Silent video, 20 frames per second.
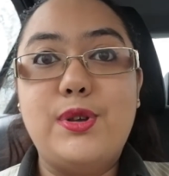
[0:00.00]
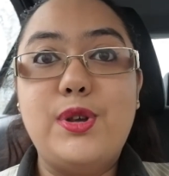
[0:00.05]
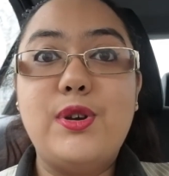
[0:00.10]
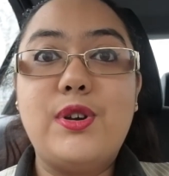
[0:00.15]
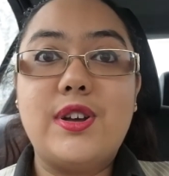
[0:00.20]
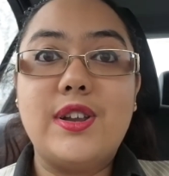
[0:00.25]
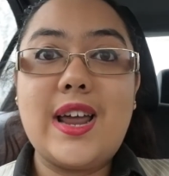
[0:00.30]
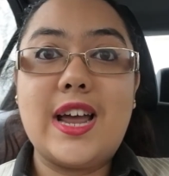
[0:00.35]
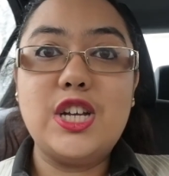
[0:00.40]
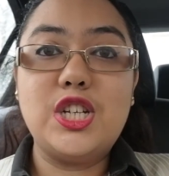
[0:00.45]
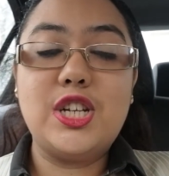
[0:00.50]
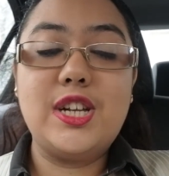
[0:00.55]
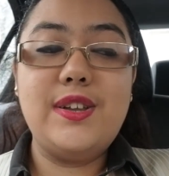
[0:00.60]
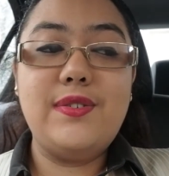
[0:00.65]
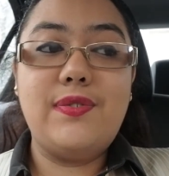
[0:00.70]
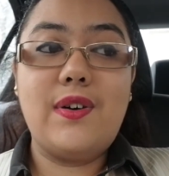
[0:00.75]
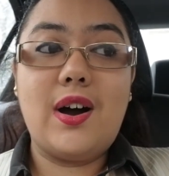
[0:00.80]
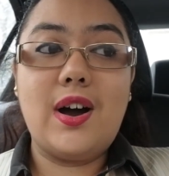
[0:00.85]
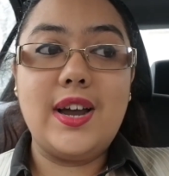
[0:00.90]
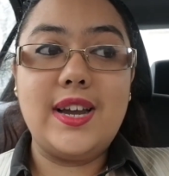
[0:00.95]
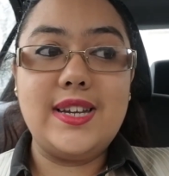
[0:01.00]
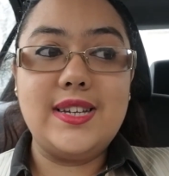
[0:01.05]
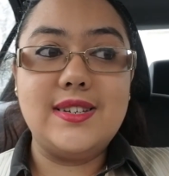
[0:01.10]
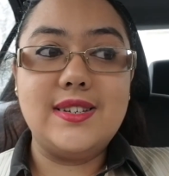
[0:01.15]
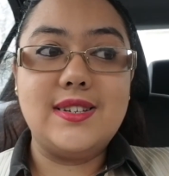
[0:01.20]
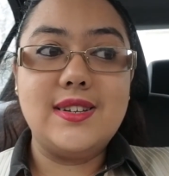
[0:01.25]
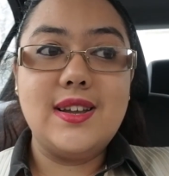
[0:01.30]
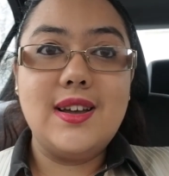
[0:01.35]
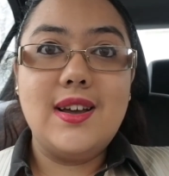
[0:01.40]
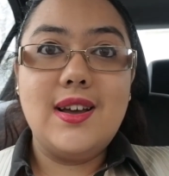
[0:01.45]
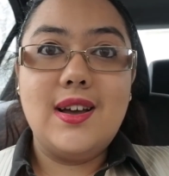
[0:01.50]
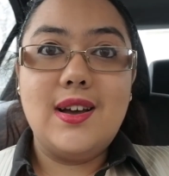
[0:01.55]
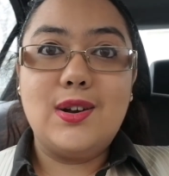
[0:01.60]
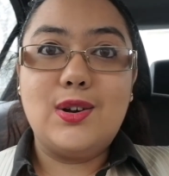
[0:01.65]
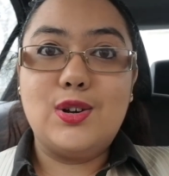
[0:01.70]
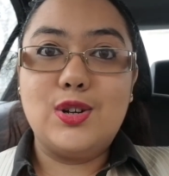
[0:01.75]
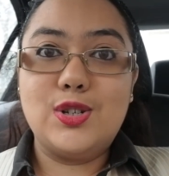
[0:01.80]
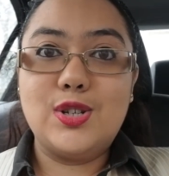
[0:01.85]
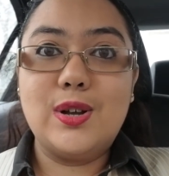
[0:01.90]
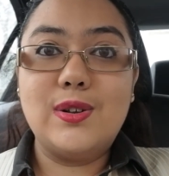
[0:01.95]
You can actually find
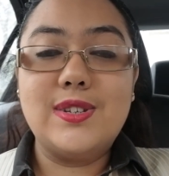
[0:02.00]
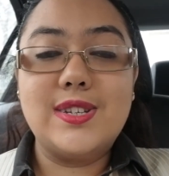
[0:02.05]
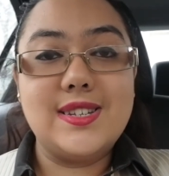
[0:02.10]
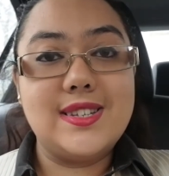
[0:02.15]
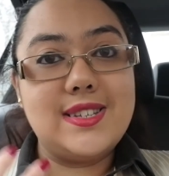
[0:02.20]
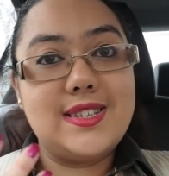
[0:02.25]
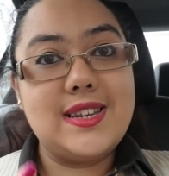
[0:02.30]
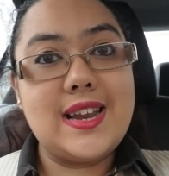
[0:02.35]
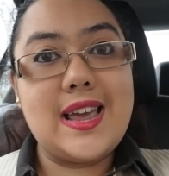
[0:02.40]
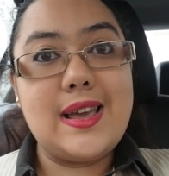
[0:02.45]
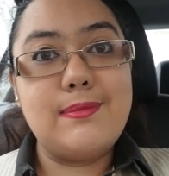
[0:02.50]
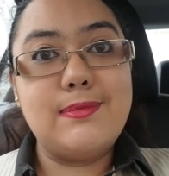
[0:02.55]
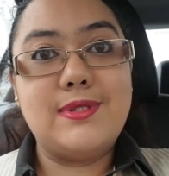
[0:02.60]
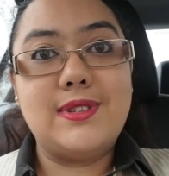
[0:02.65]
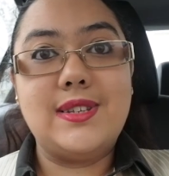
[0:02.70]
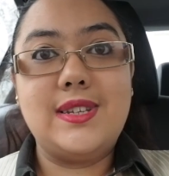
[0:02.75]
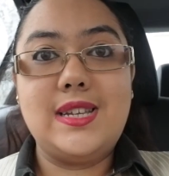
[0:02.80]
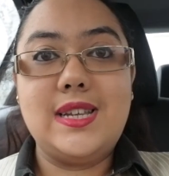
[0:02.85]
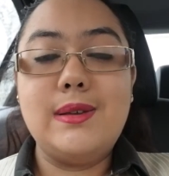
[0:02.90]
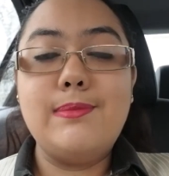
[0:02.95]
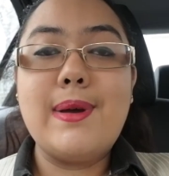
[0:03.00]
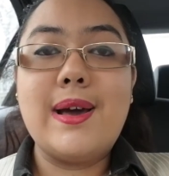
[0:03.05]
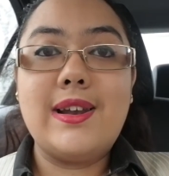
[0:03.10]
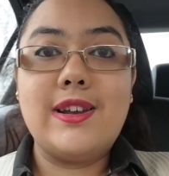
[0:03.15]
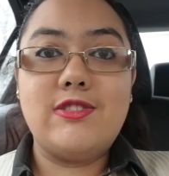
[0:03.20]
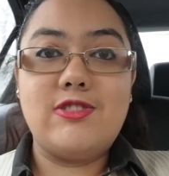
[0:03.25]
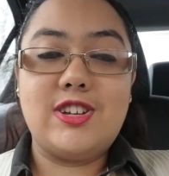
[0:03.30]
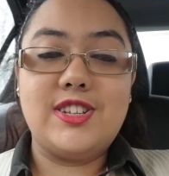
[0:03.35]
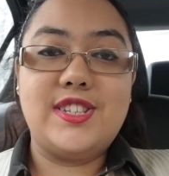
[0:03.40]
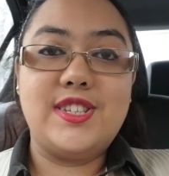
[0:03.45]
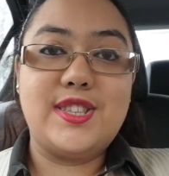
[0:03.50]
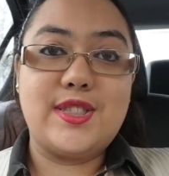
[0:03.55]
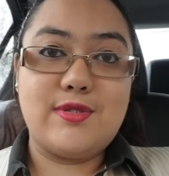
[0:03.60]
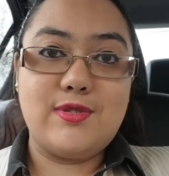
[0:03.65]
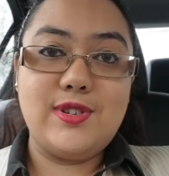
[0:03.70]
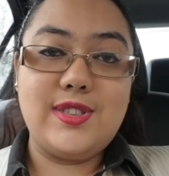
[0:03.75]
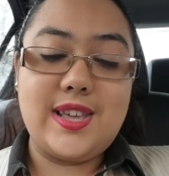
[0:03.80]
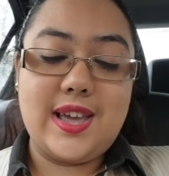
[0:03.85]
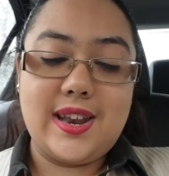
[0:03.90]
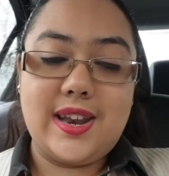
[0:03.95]
consultants' names and email addresses
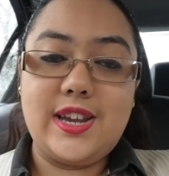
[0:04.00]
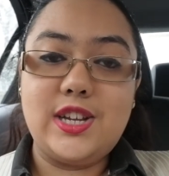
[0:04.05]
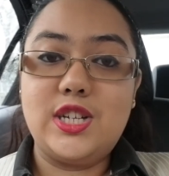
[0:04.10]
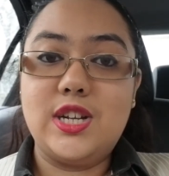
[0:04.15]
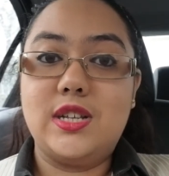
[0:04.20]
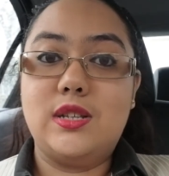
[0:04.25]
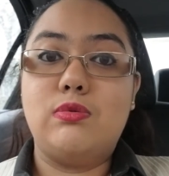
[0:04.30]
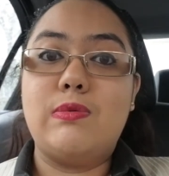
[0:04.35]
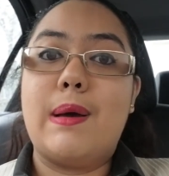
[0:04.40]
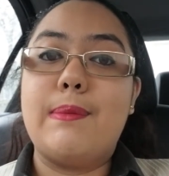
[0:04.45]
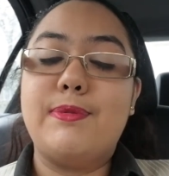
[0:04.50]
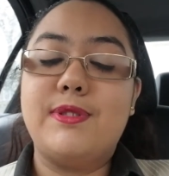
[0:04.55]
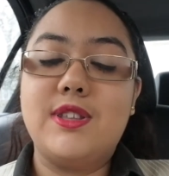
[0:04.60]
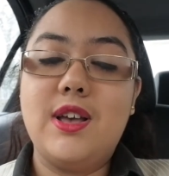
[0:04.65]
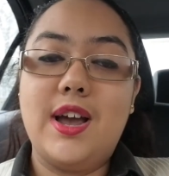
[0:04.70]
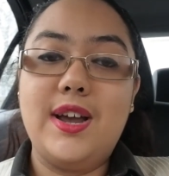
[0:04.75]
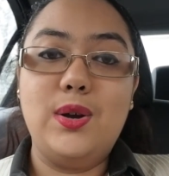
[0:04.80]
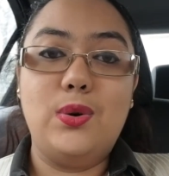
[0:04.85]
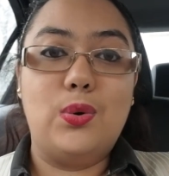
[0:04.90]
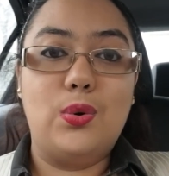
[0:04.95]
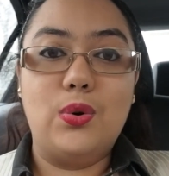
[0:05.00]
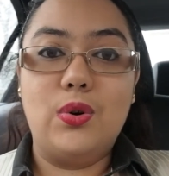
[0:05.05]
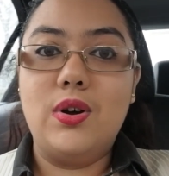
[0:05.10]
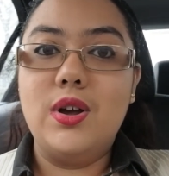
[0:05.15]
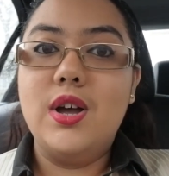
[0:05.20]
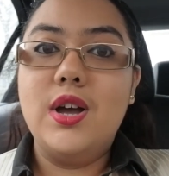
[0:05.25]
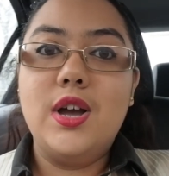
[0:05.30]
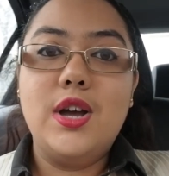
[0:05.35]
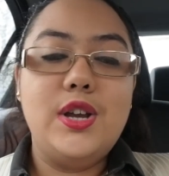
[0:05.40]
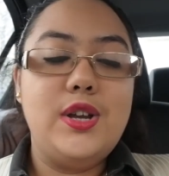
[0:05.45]
through the NHS website, or